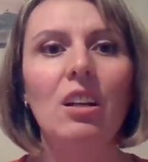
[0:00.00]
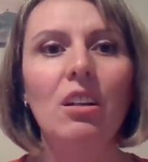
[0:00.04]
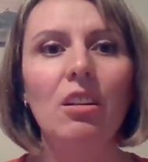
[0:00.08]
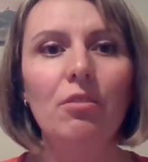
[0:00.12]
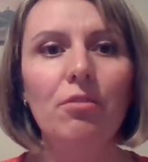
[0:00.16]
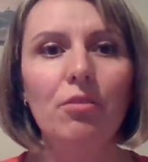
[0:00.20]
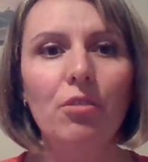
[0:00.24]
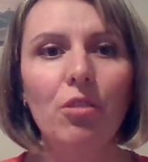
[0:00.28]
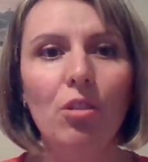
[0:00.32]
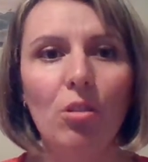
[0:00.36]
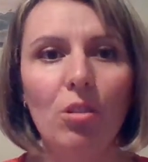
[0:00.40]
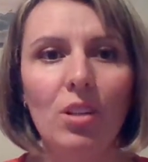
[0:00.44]

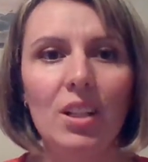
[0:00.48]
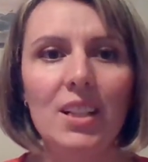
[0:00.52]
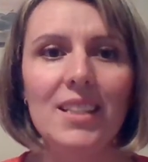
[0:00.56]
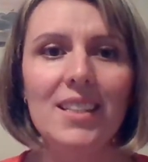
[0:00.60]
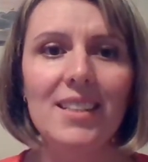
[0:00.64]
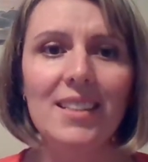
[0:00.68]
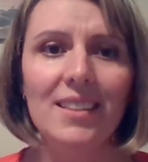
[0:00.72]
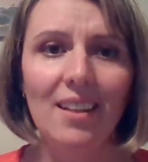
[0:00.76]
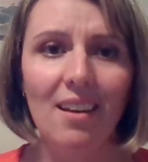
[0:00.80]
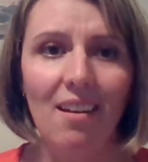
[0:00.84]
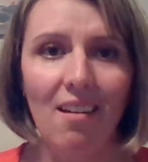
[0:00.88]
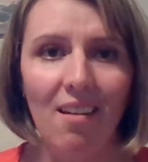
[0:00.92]
Of
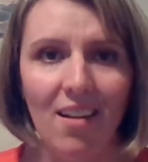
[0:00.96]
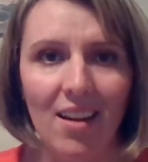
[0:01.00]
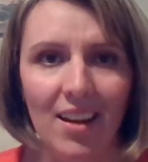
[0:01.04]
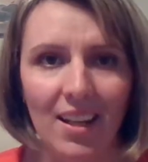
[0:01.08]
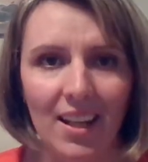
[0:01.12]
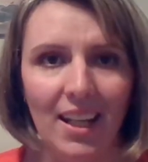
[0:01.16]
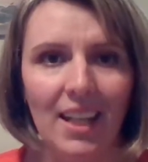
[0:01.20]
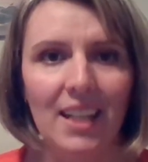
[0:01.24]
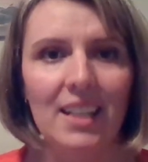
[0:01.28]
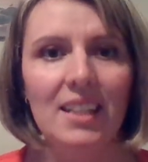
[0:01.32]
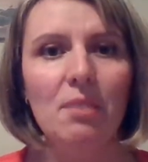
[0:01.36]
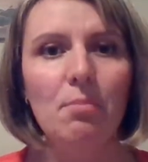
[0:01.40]
course
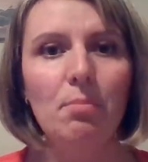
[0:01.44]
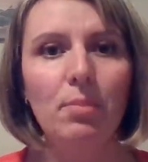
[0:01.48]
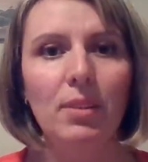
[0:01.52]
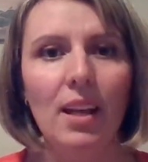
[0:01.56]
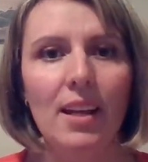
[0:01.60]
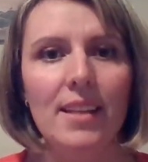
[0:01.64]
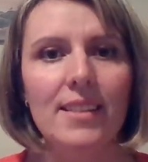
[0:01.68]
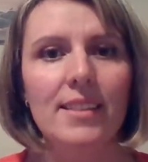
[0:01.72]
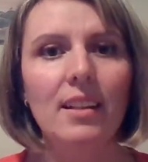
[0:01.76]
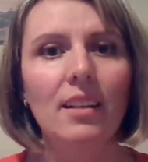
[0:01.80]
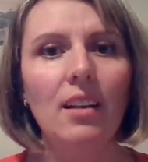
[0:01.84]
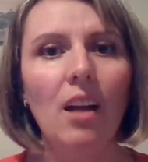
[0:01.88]
not. It
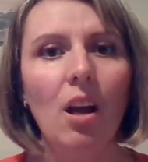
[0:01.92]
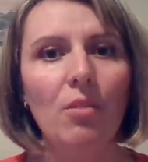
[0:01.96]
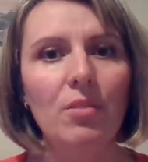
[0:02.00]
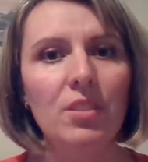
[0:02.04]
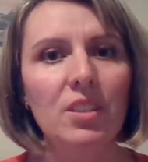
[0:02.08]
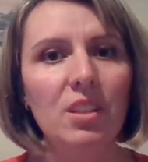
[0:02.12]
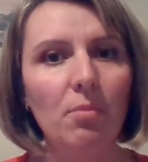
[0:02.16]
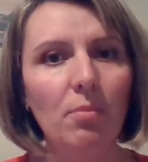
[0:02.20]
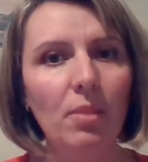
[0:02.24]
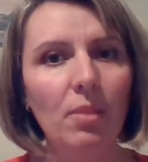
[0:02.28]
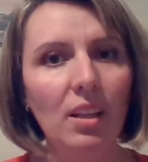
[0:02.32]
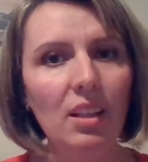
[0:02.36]
implies
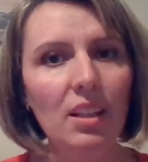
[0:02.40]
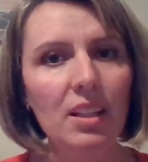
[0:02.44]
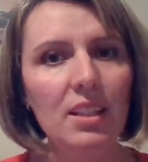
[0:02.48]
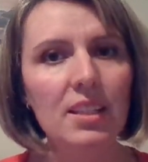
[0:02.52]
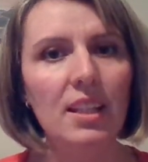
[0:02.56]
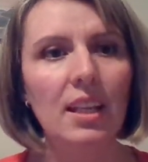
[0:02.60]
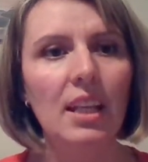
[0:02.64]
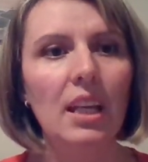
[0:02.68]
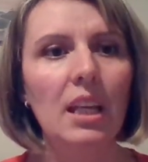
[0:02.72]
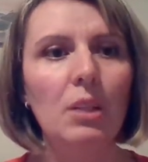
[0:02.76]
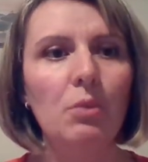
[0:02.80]
accountability,